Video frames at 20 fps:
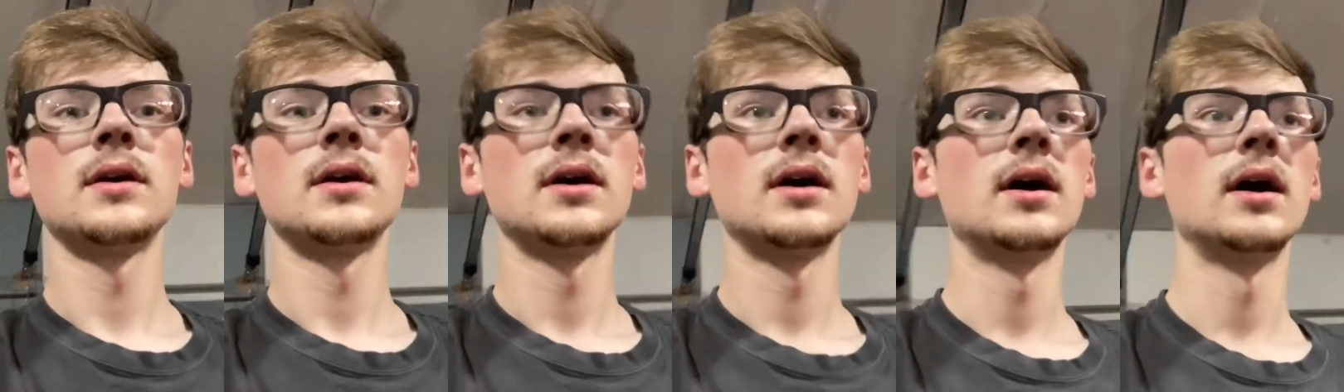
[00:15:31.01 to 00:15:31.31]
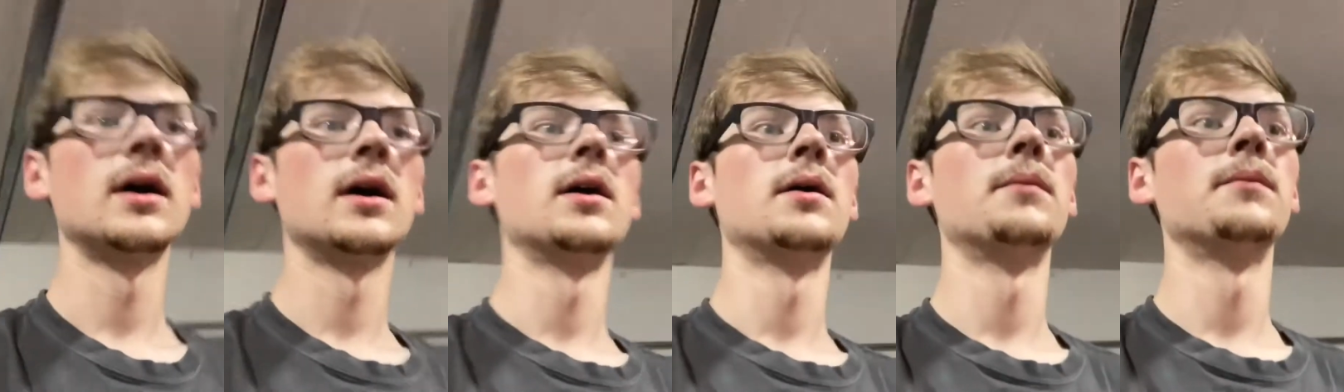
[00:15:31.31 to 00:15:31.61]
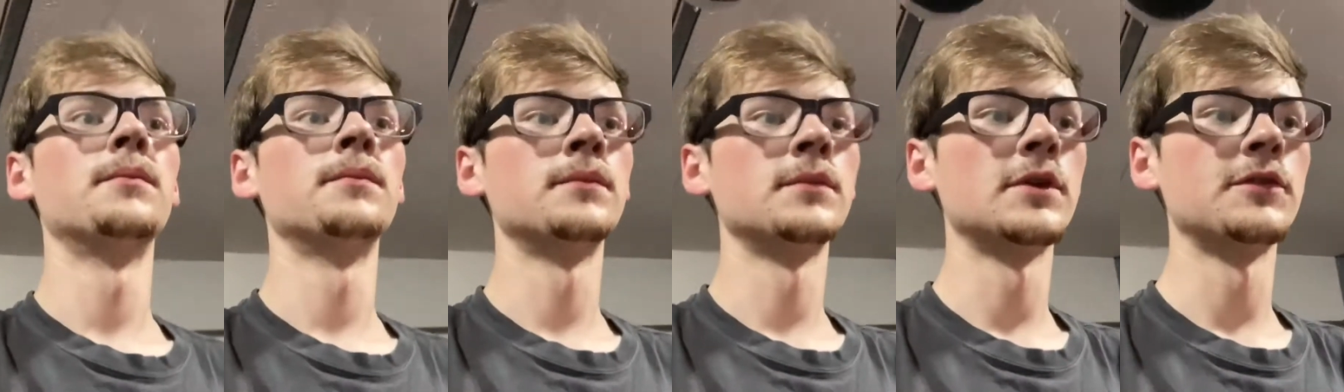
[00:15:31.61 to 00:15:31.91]

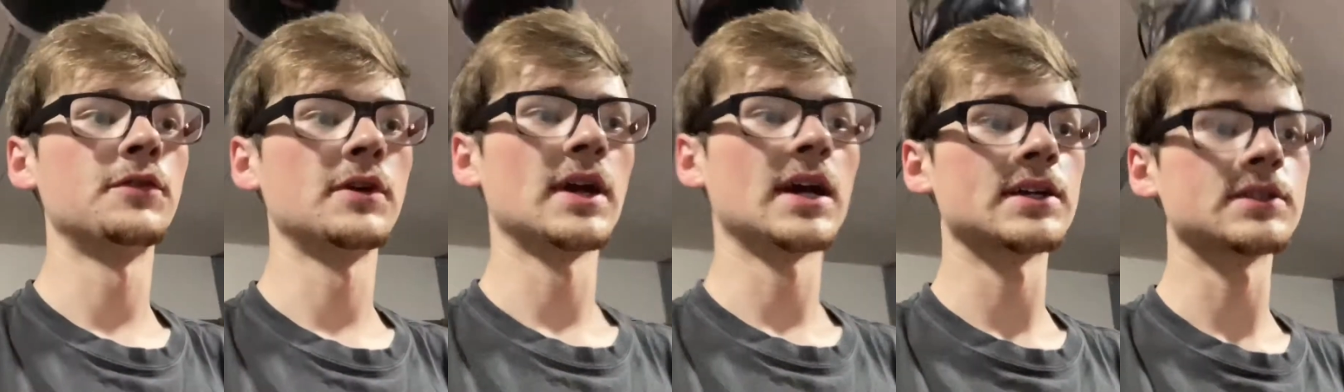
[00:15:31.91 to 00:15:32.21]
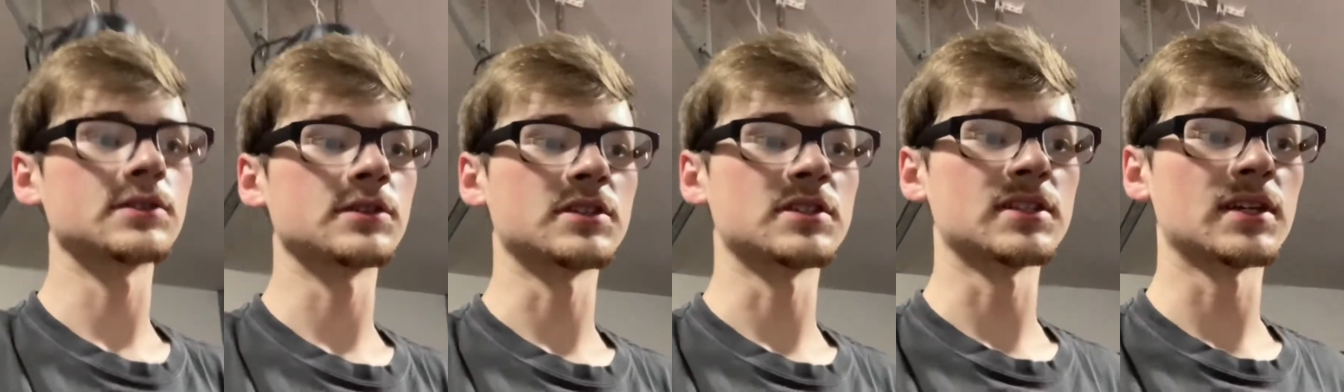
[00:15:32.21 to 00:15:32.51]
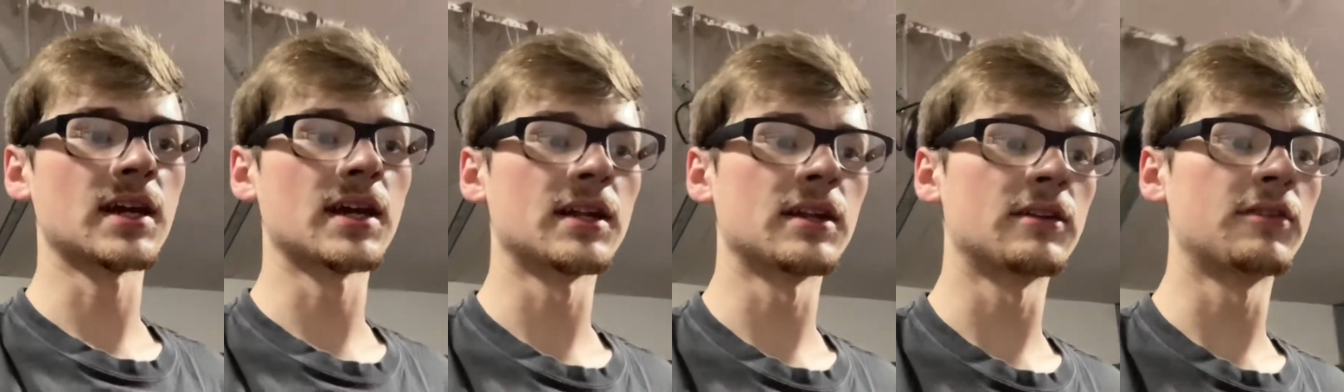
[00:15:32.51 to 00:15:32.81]
Um, if you guys are
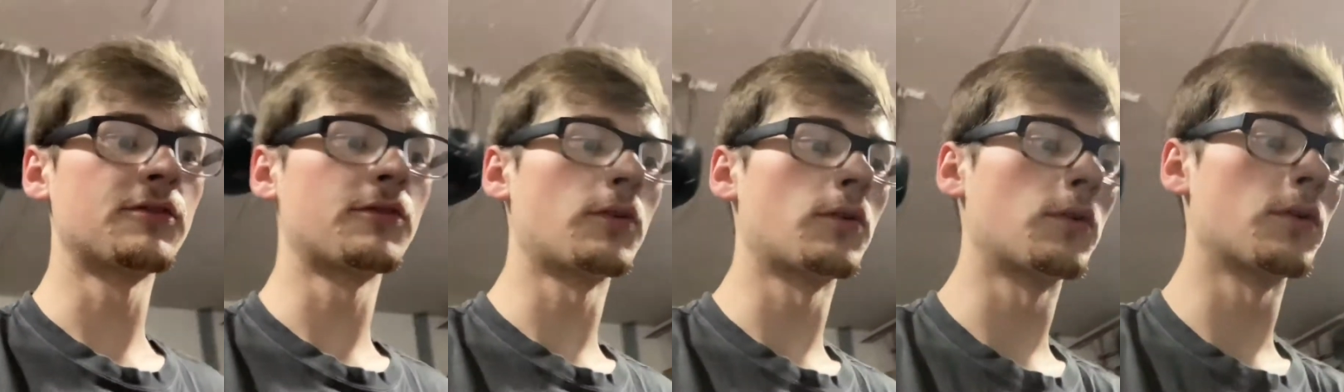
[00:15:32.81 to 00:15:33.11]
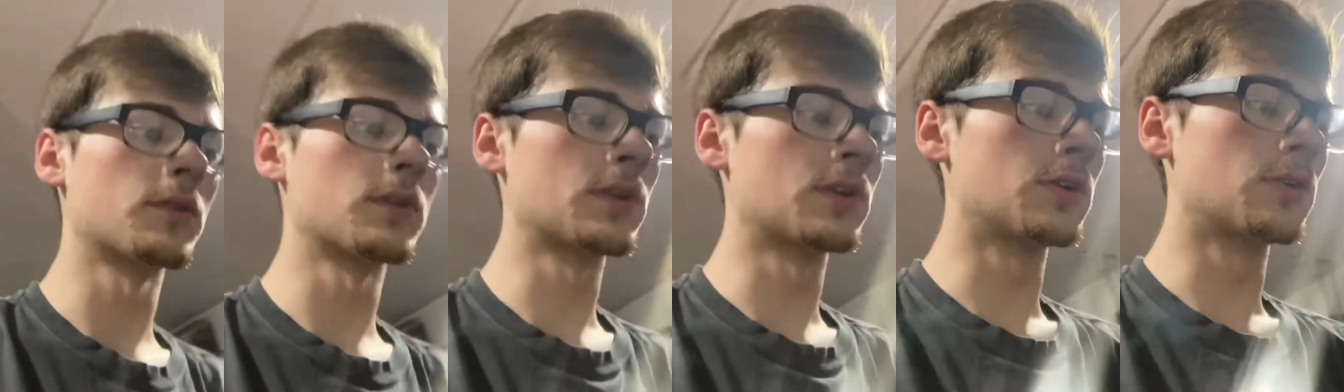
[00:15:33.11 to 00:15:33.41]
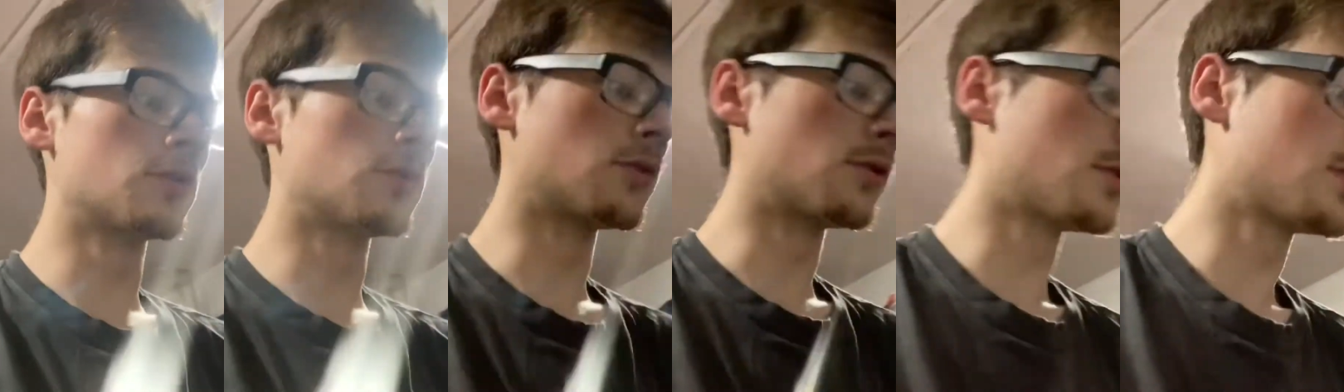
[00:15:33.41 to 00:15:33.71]
excited for the
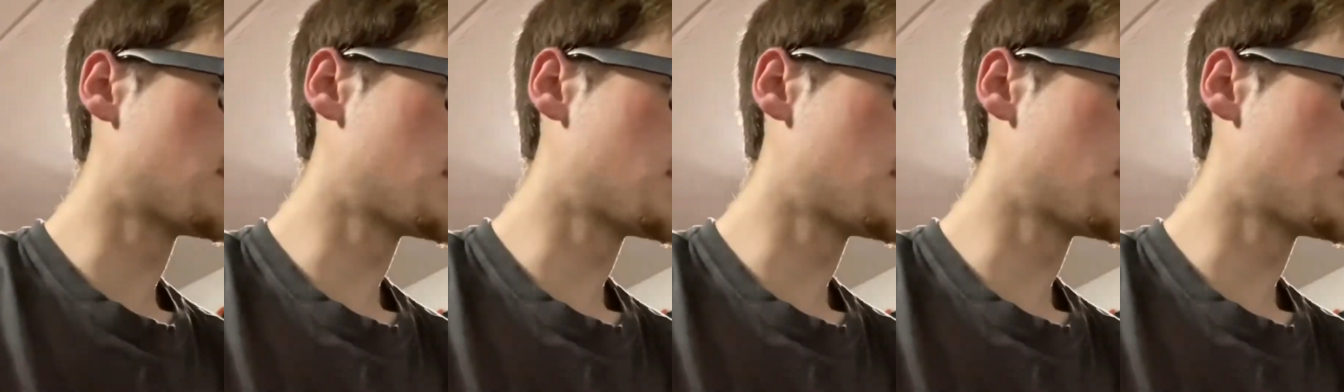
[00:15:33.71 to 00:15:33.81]
new